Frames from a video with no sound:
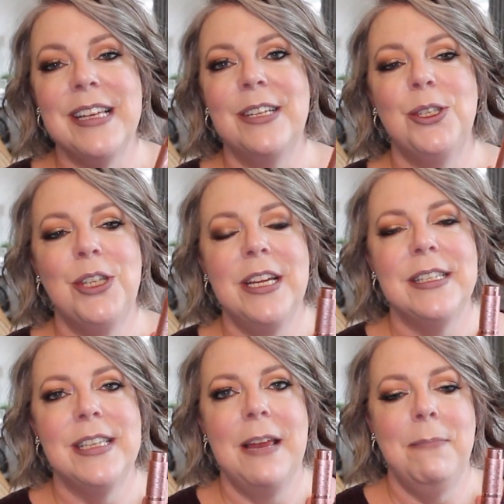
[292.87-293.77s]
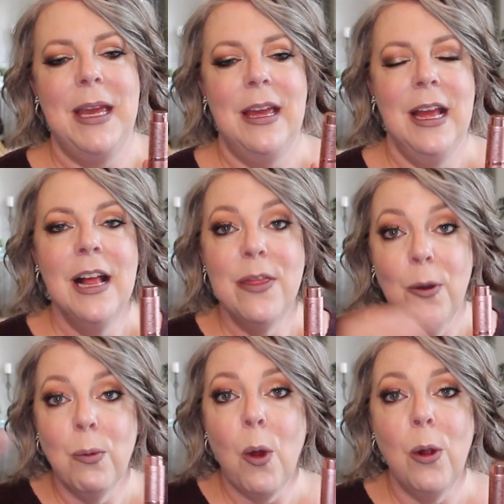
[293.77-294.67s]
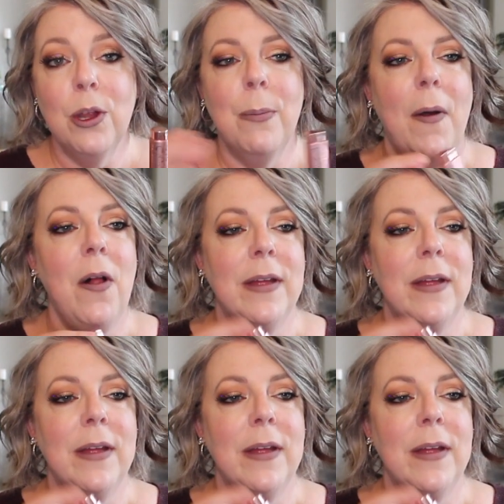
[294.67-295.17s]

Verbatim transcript: and she had sent me the roller ball,